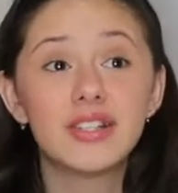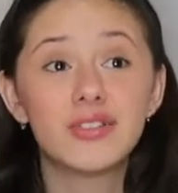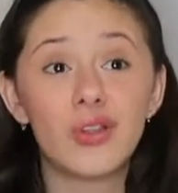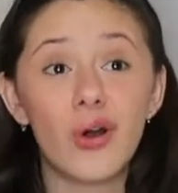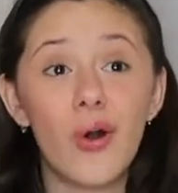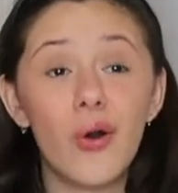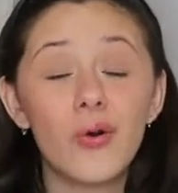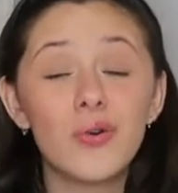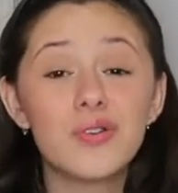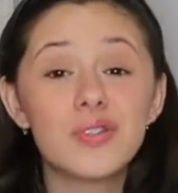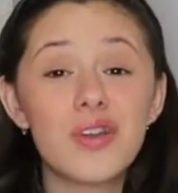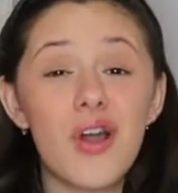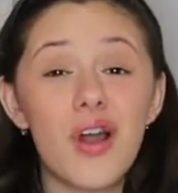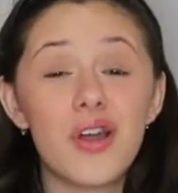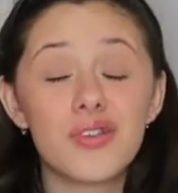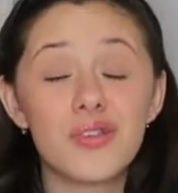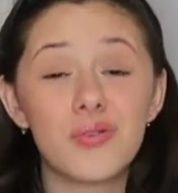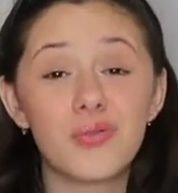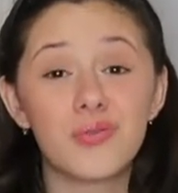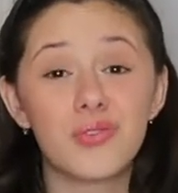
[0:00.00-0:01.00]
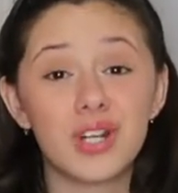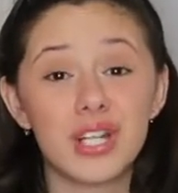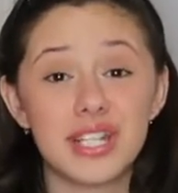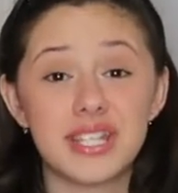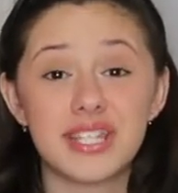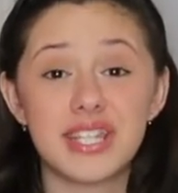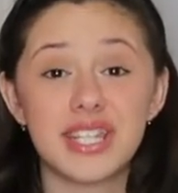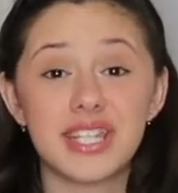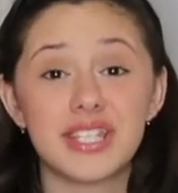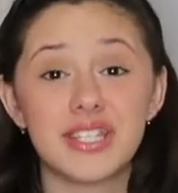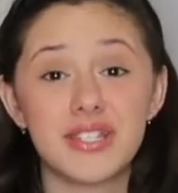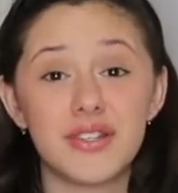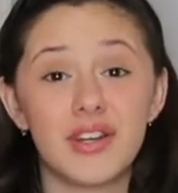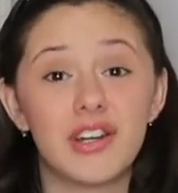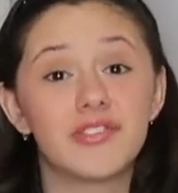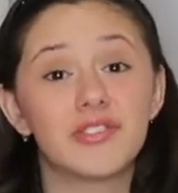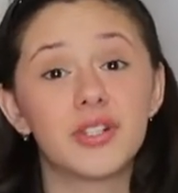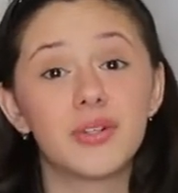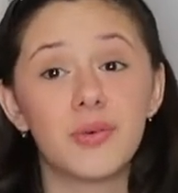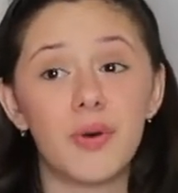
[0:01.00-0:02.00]
those are the worst things you
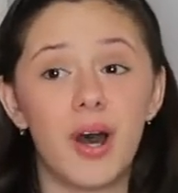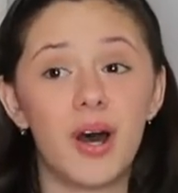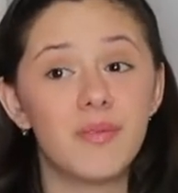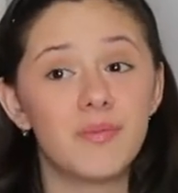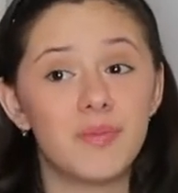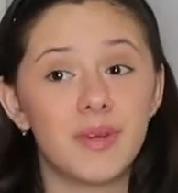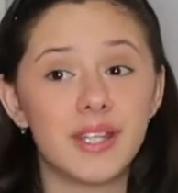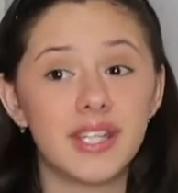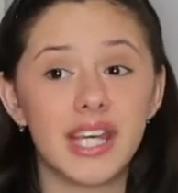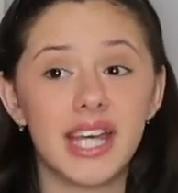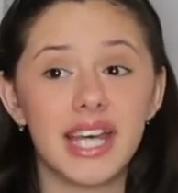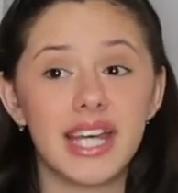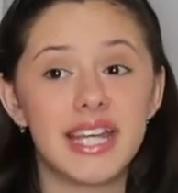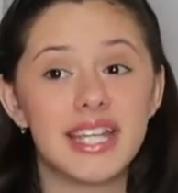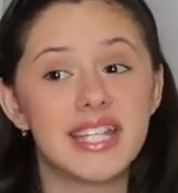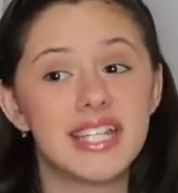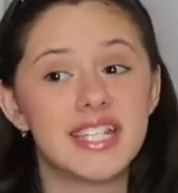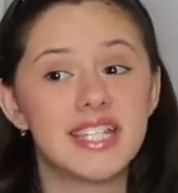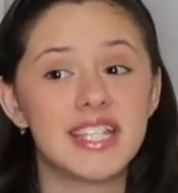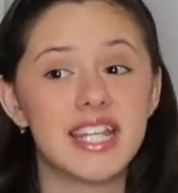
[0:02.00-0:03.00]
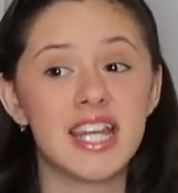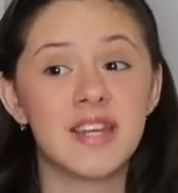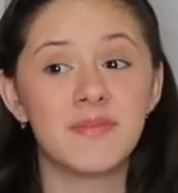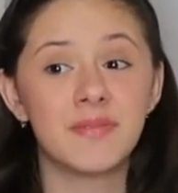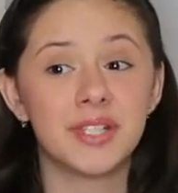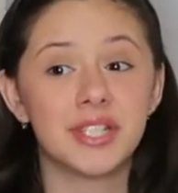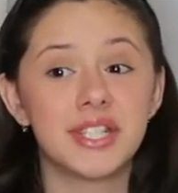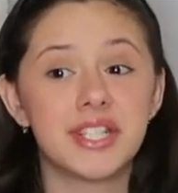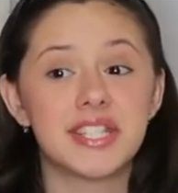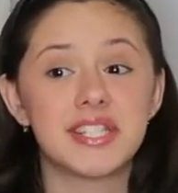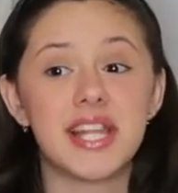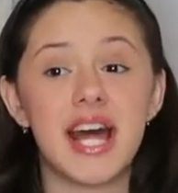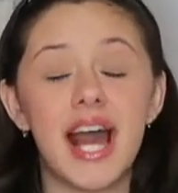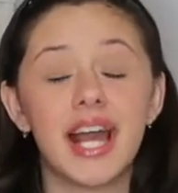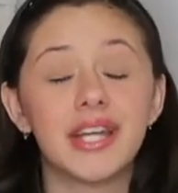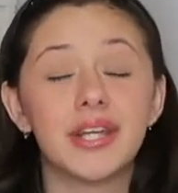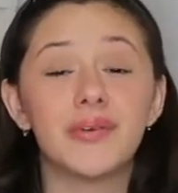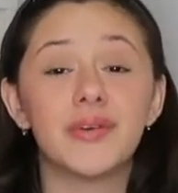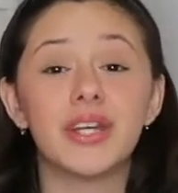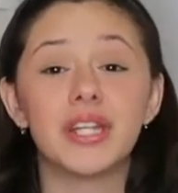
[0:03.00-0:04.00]
ever want because it means
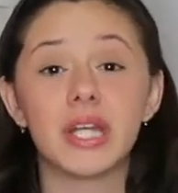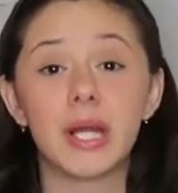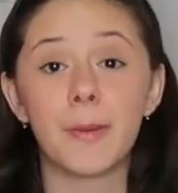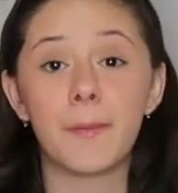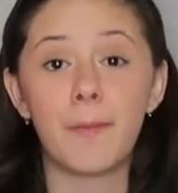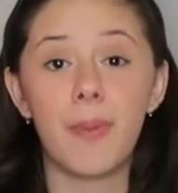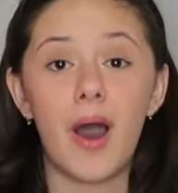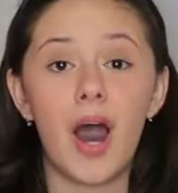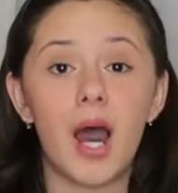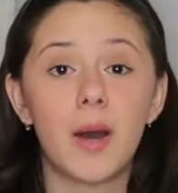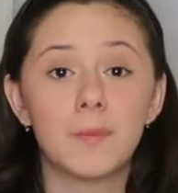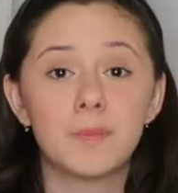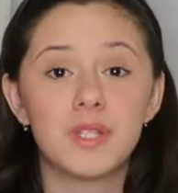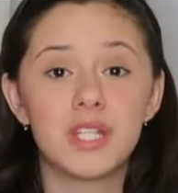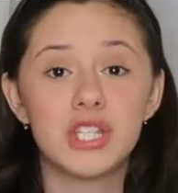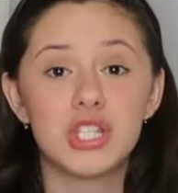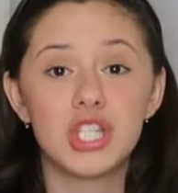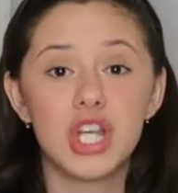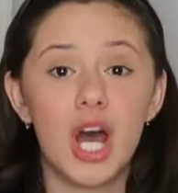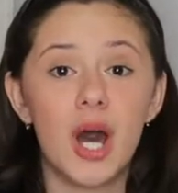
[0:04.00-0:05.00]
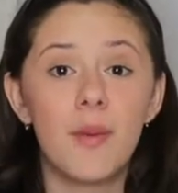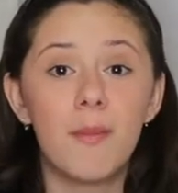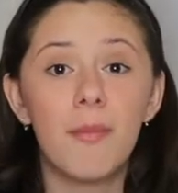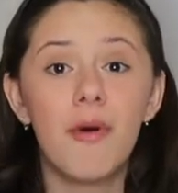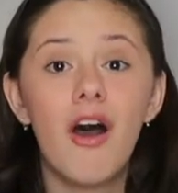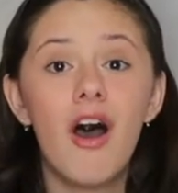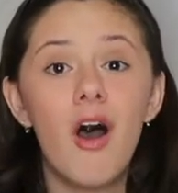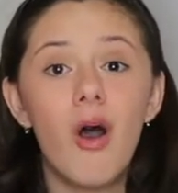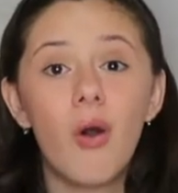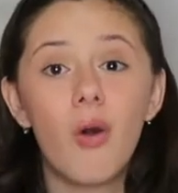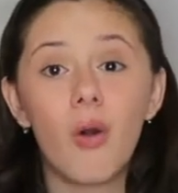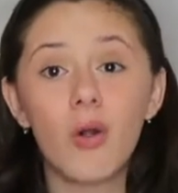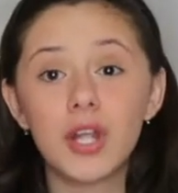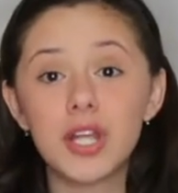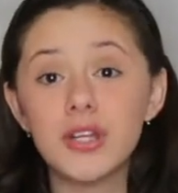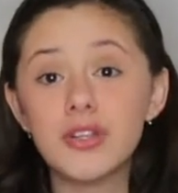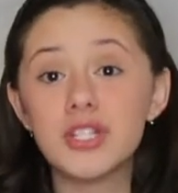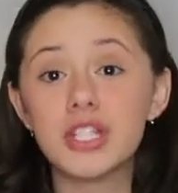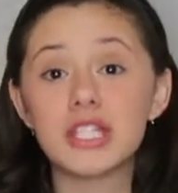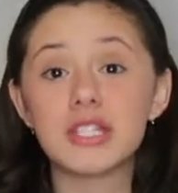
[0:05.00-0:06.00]
that you either popped a jump or
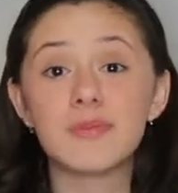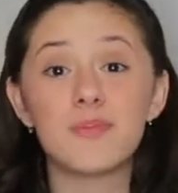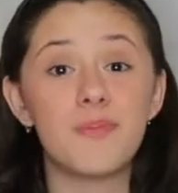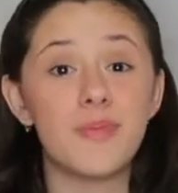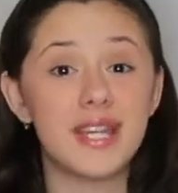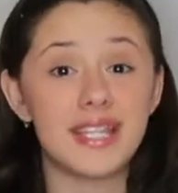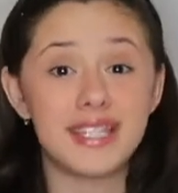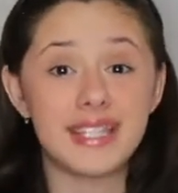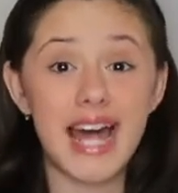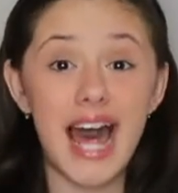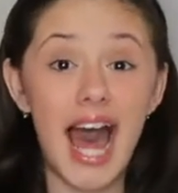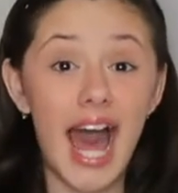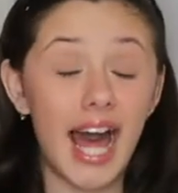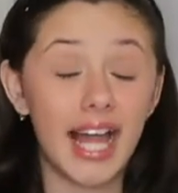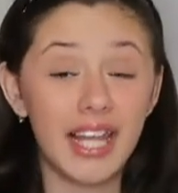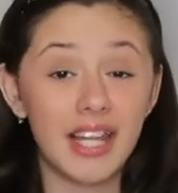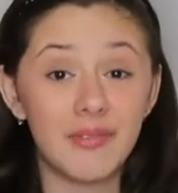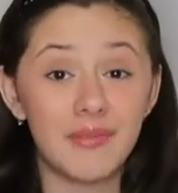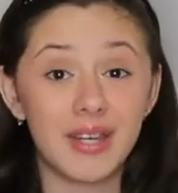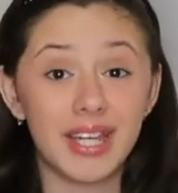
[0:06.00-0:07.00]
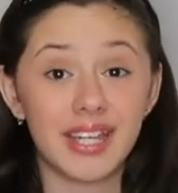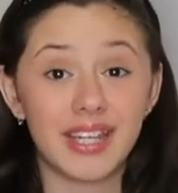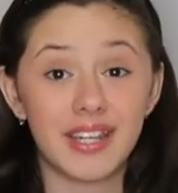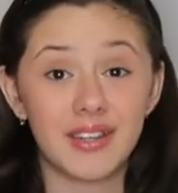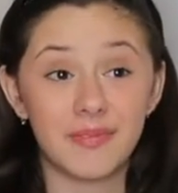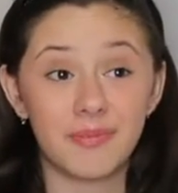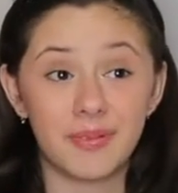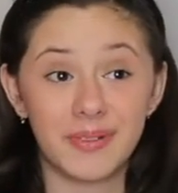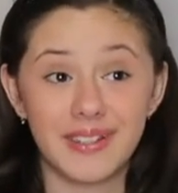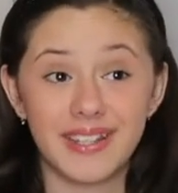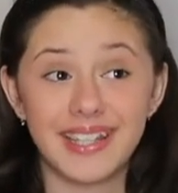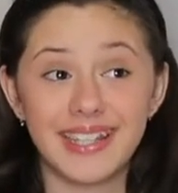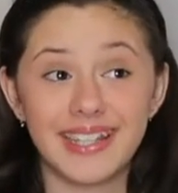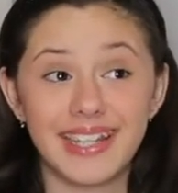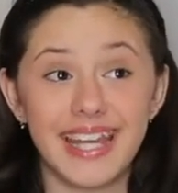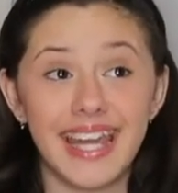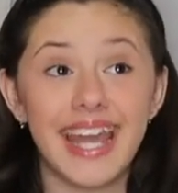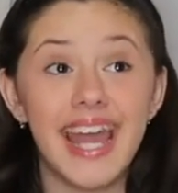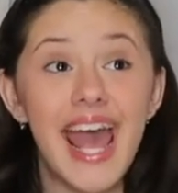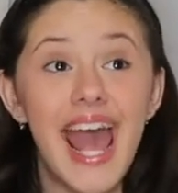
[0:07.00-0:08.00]
you just missed that element
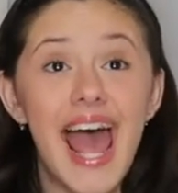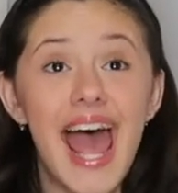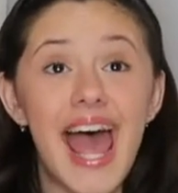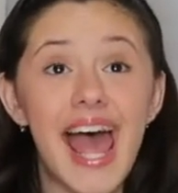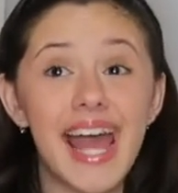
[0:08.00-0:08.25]
completely.